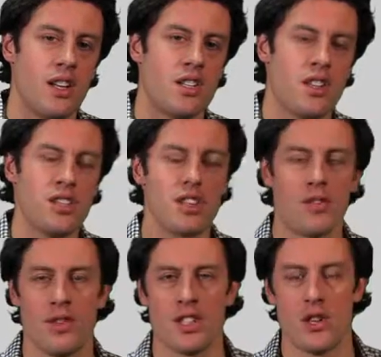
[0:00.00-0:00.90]
So
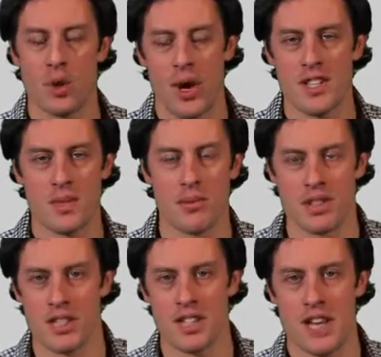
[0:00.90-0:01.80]
it's not quite as simple as
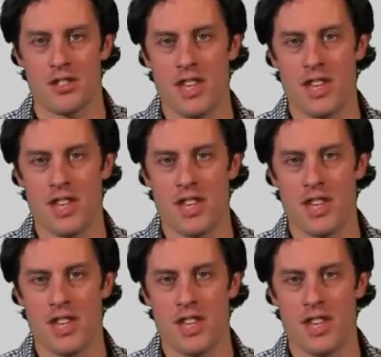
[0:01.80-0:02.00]
it sounds.